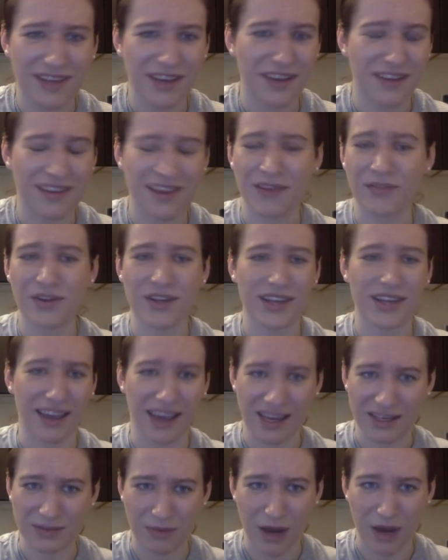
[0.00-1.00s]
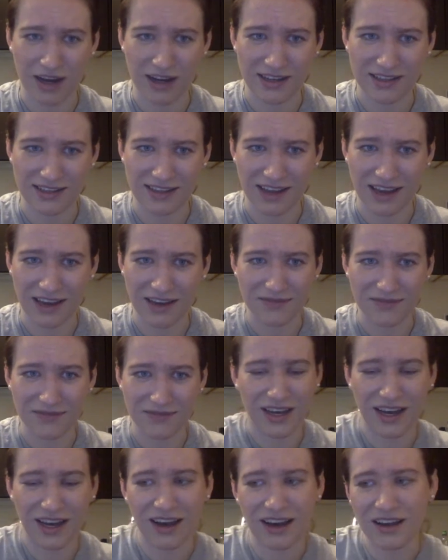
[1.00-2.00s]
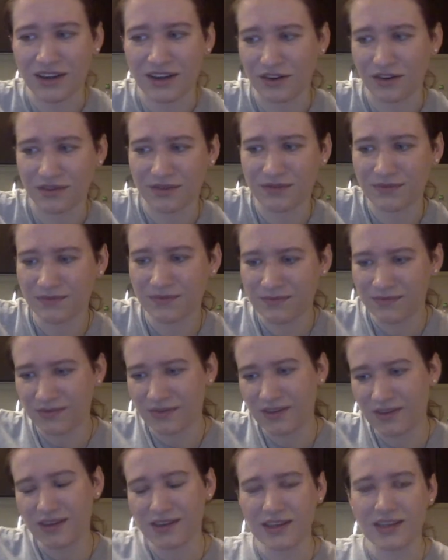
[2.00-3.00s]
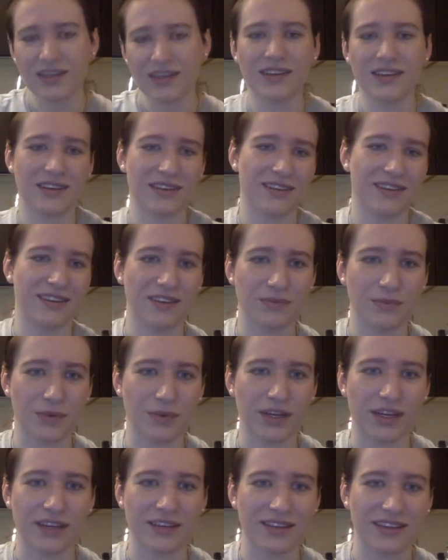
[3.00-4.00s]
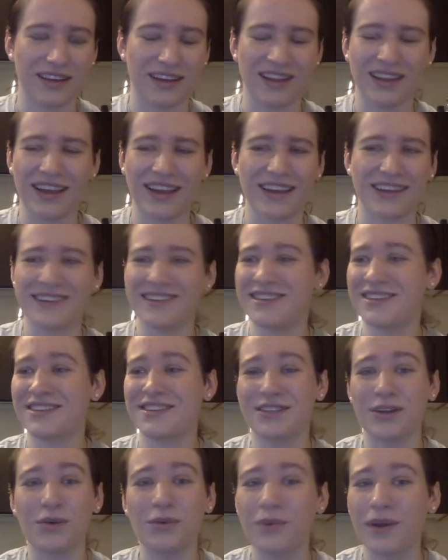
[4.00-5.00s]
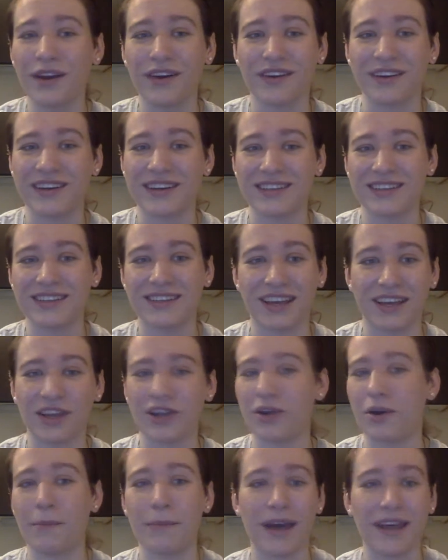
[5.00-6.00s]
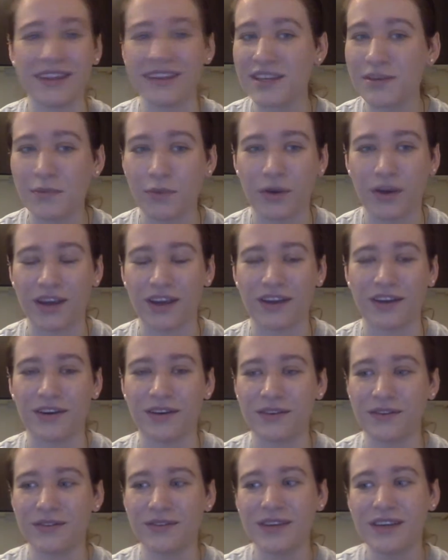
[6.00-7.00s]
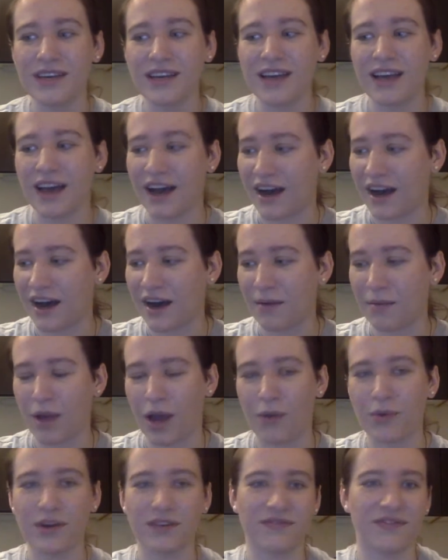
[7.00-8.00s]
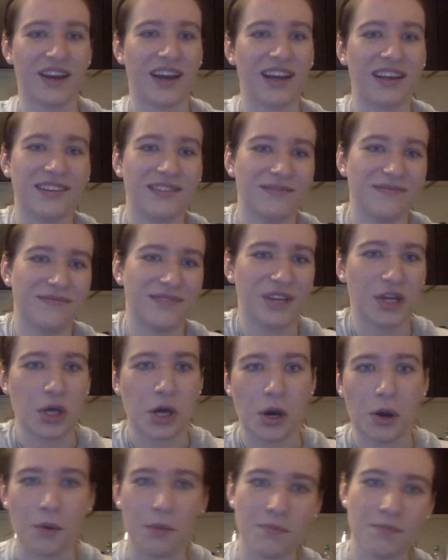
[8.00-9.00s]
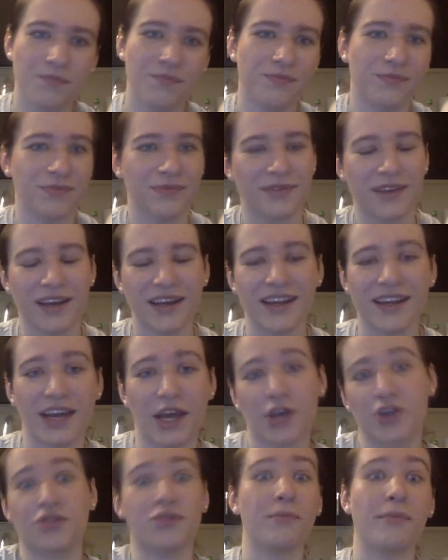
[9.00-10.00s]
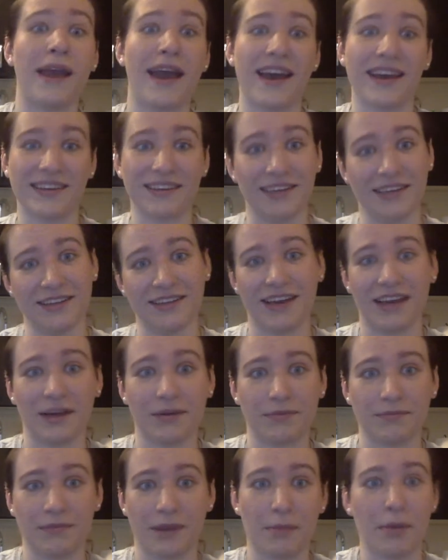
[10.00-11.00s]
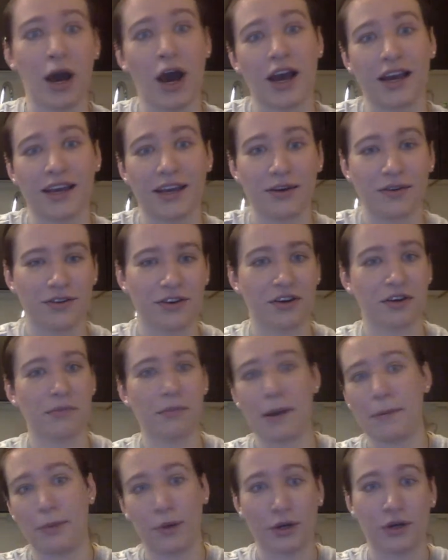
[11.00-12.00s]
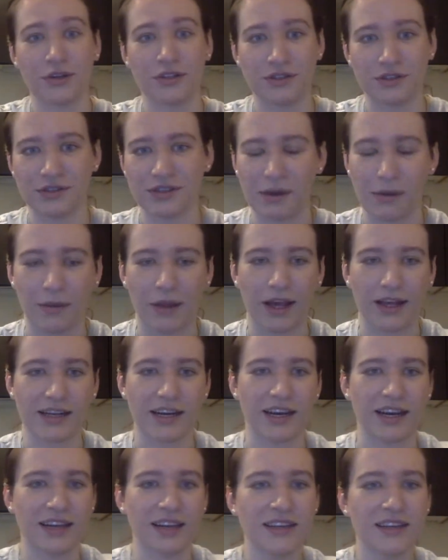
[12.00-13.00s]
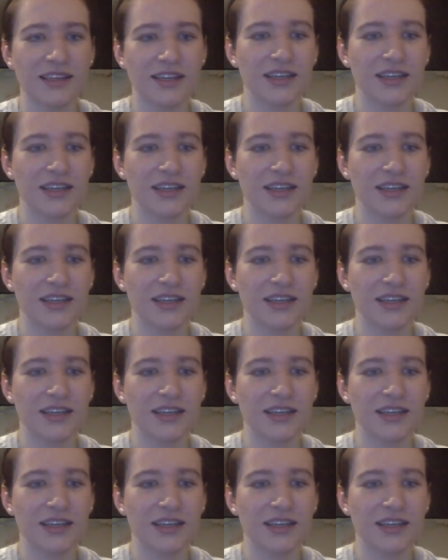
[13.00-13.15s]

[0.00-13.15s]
Everything has pockets now. It's pretty easy. It's so weird because it's like, by this point, I would find, an extra mask in like my pocket or my purse or something like that.